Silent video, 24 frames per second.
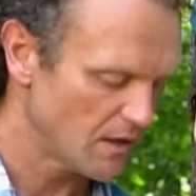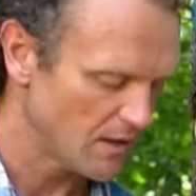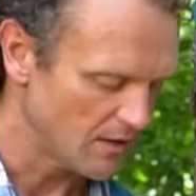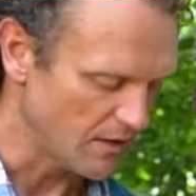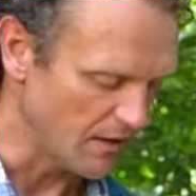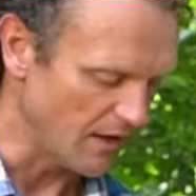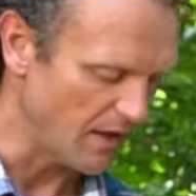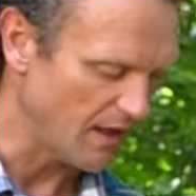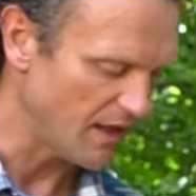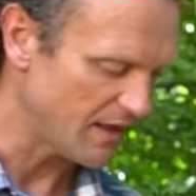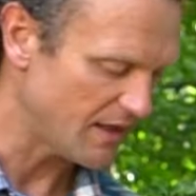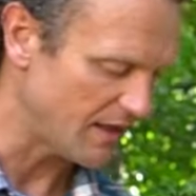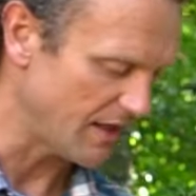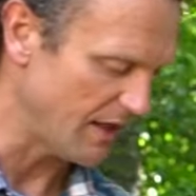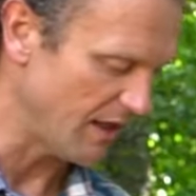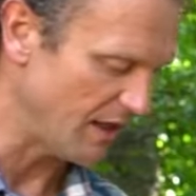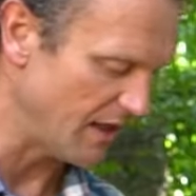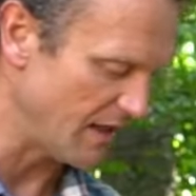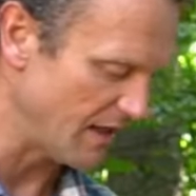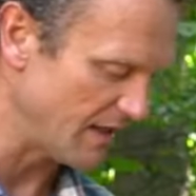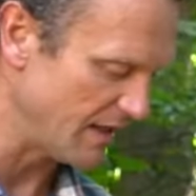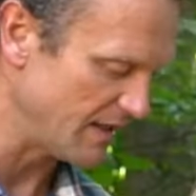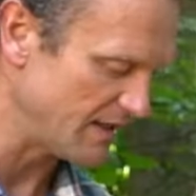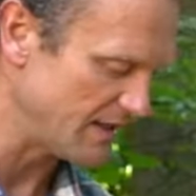The other thing
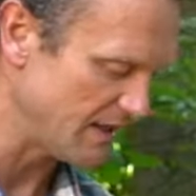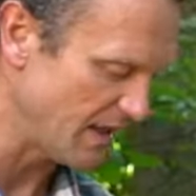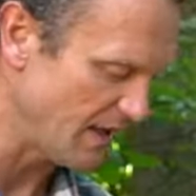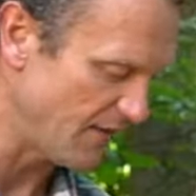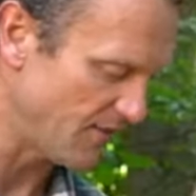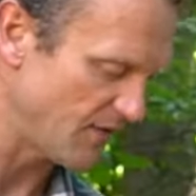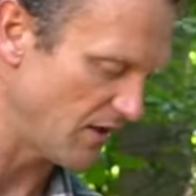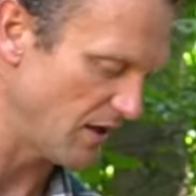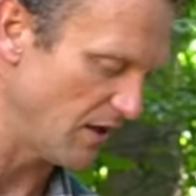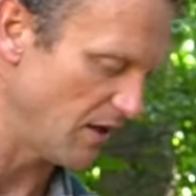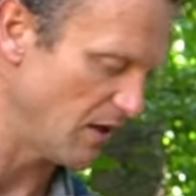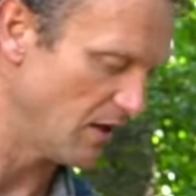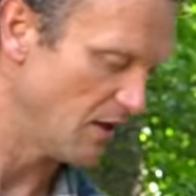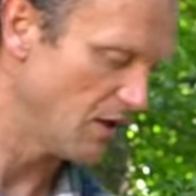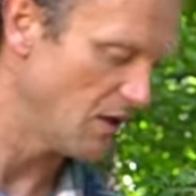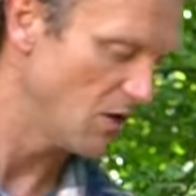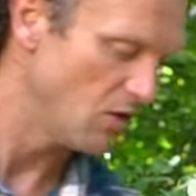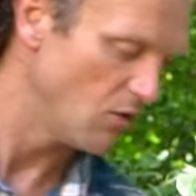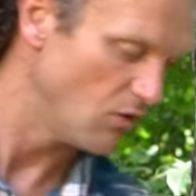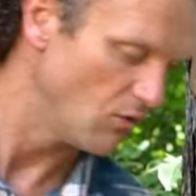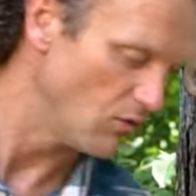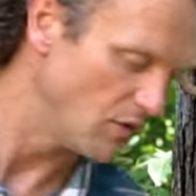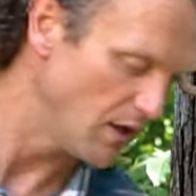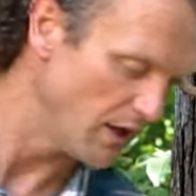is, if the
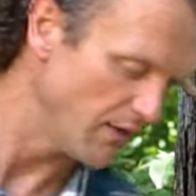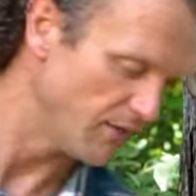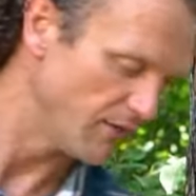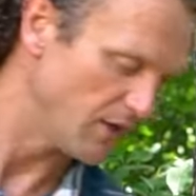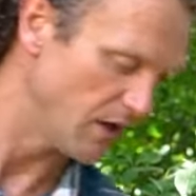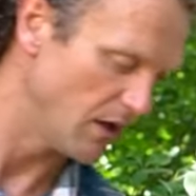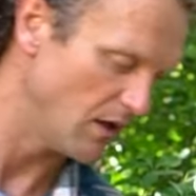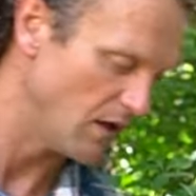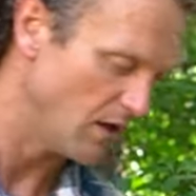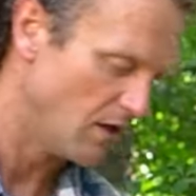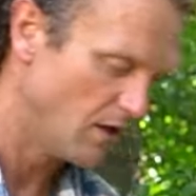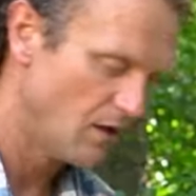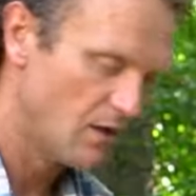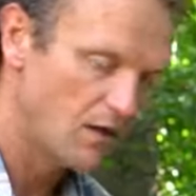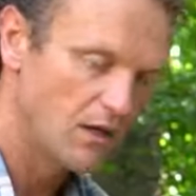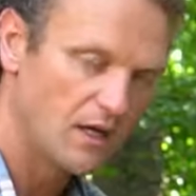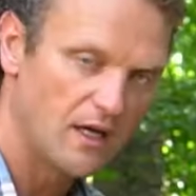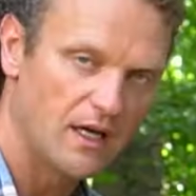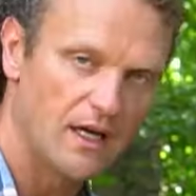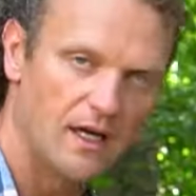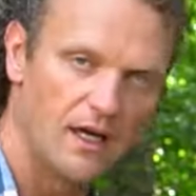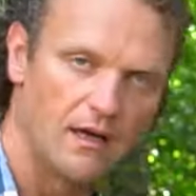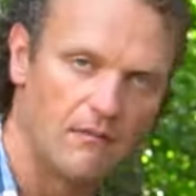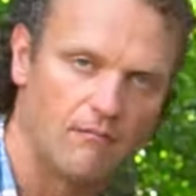
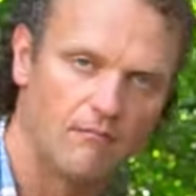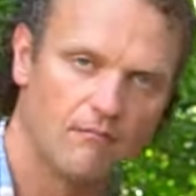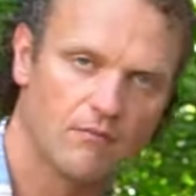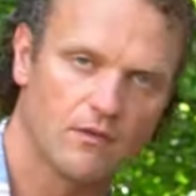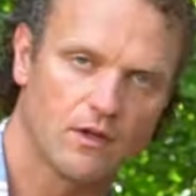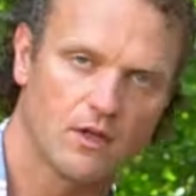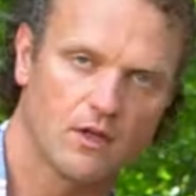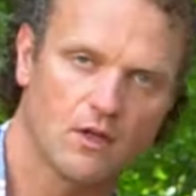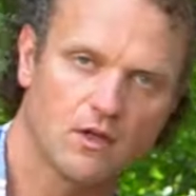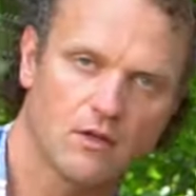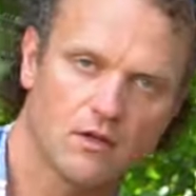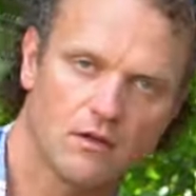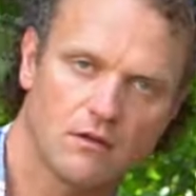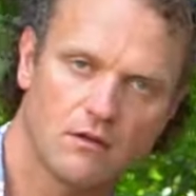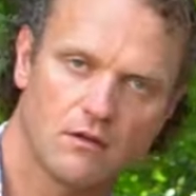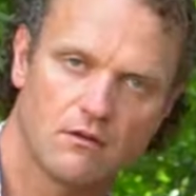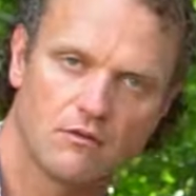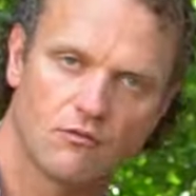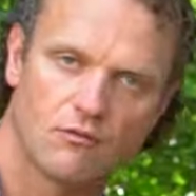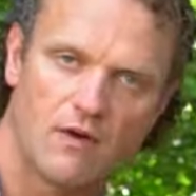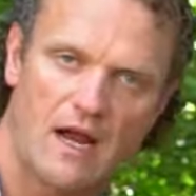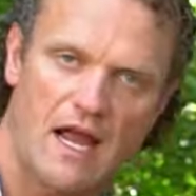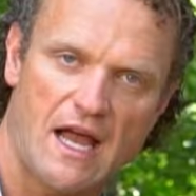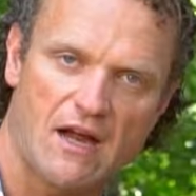
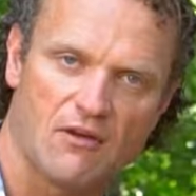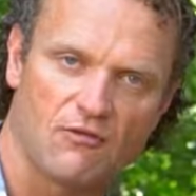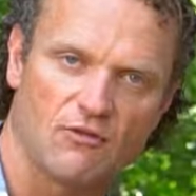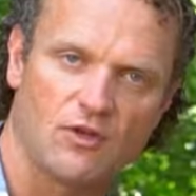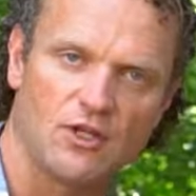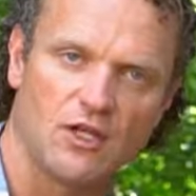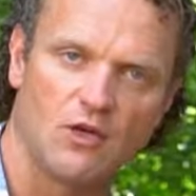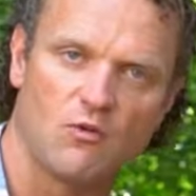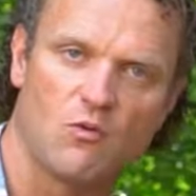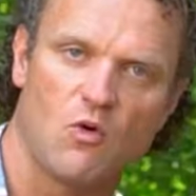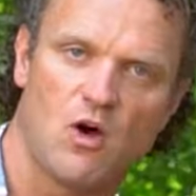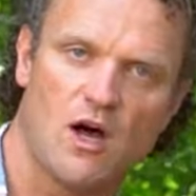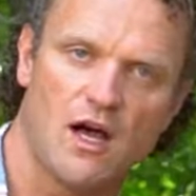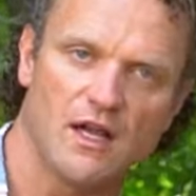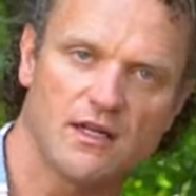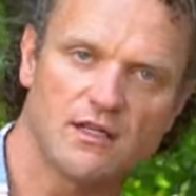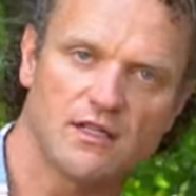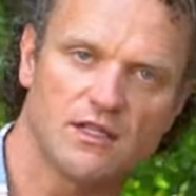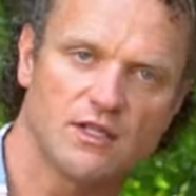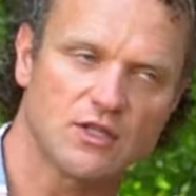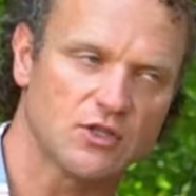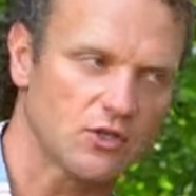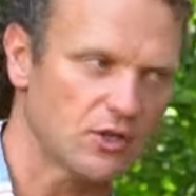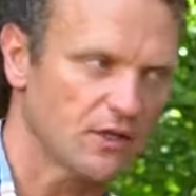route really
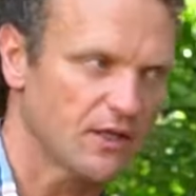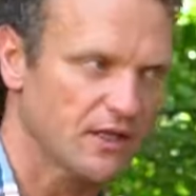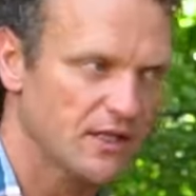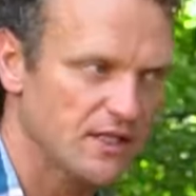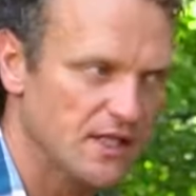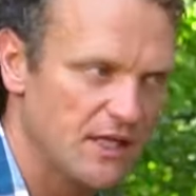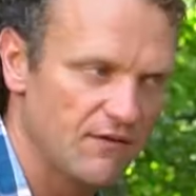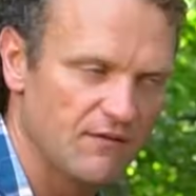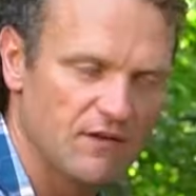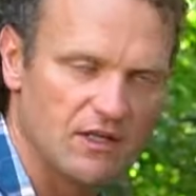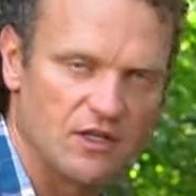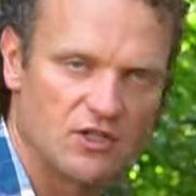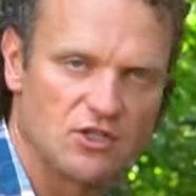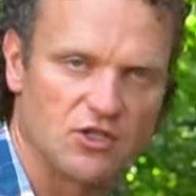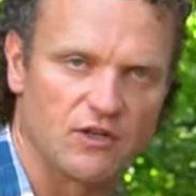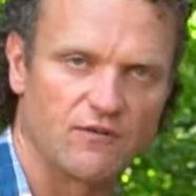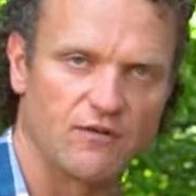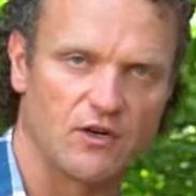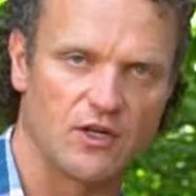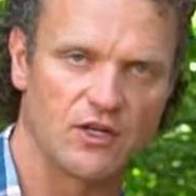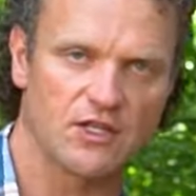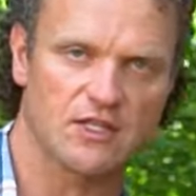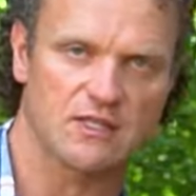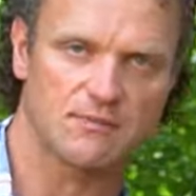wanders, or there's even a
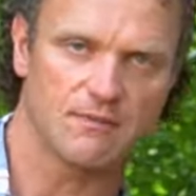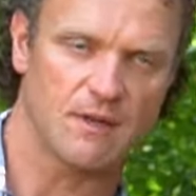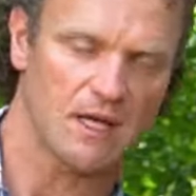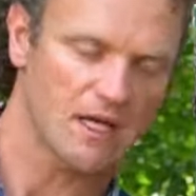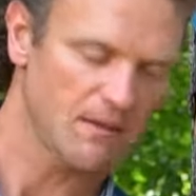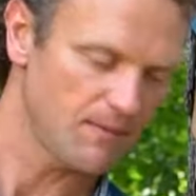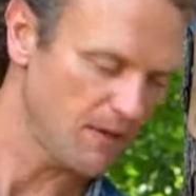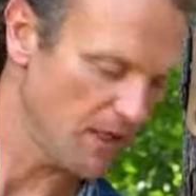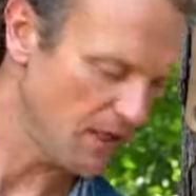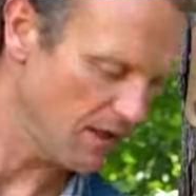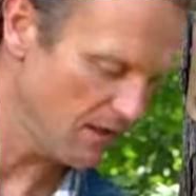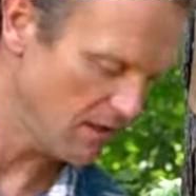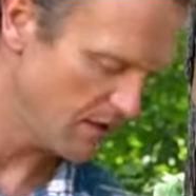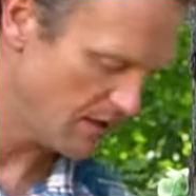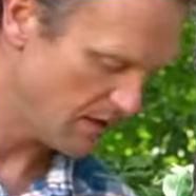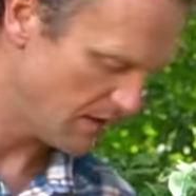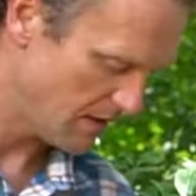traverse maybe,